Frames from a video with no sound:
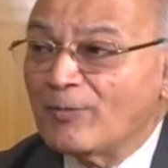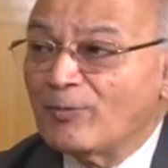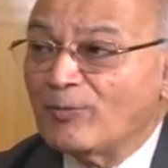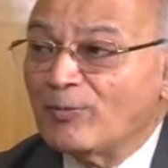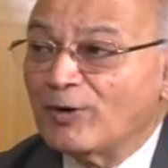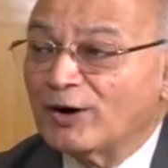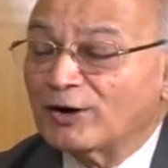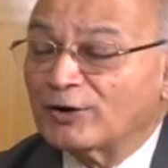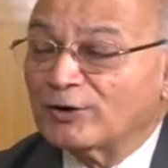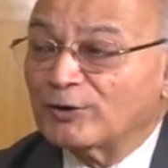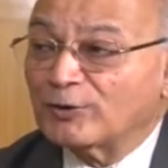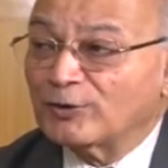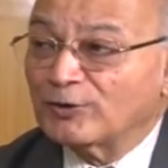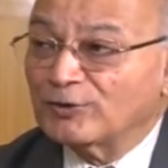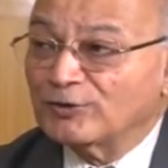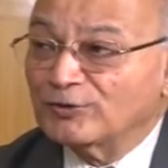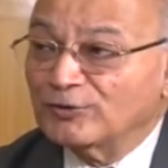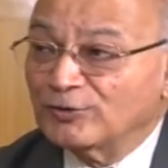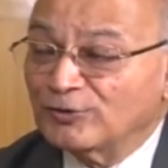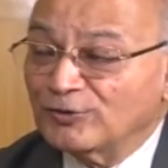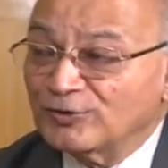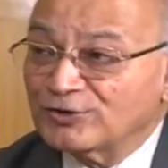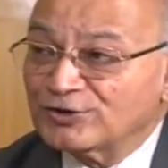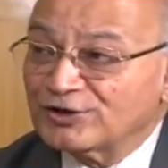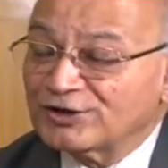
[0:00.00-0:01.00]
But
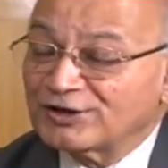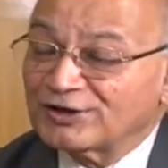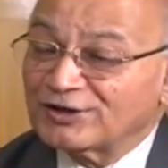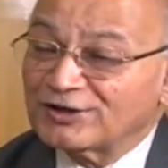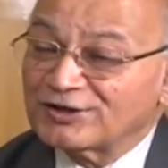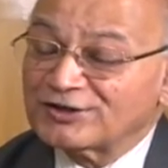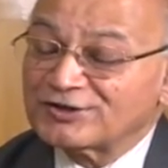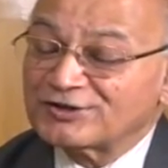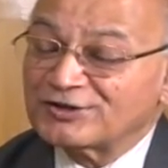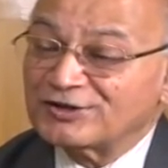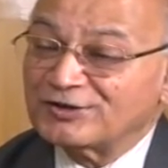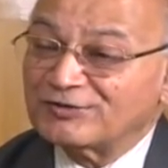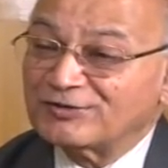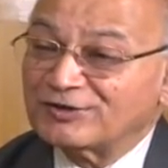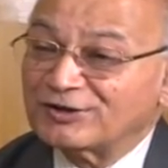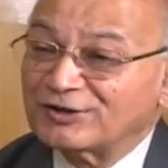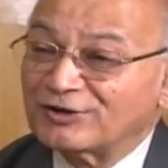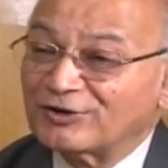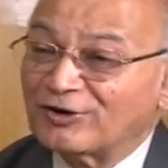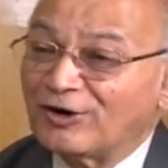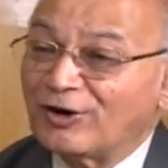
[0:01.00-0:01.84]
those industries where the